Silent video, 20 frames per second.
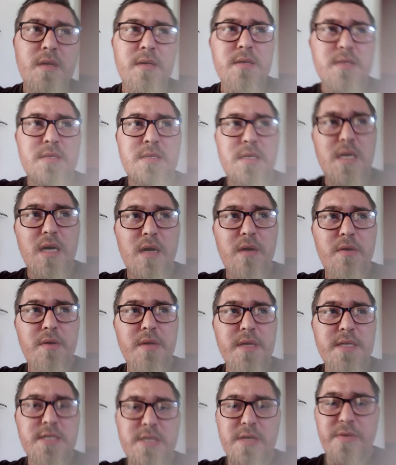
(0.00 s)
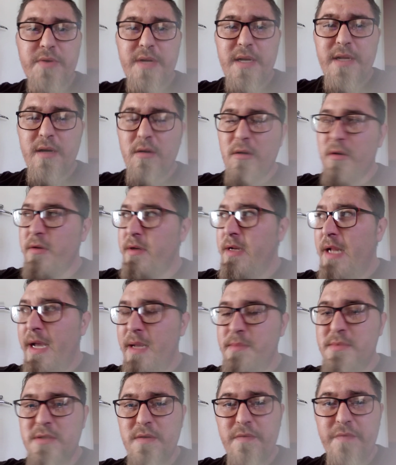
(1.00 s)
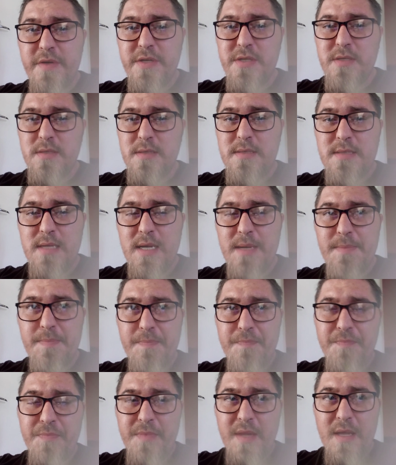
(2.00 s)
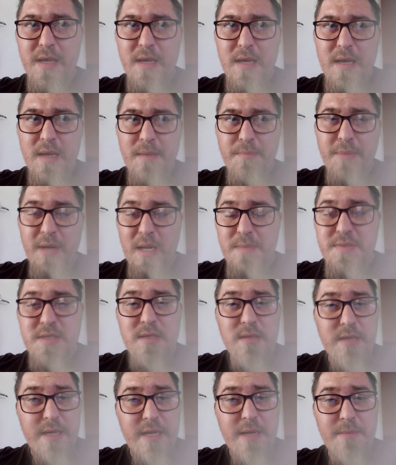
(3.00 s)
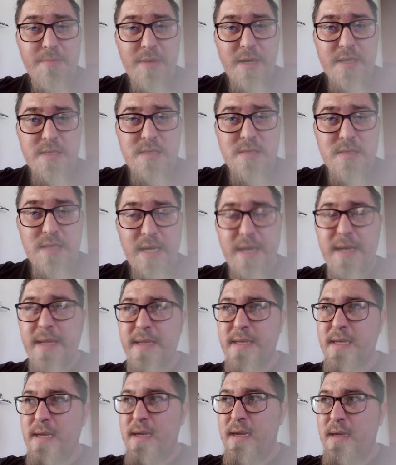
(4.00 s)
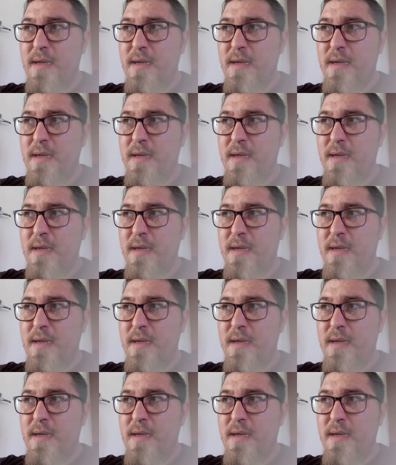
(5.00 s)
So it's a really hard dam to fish this dam, but I'm still getting bites daily.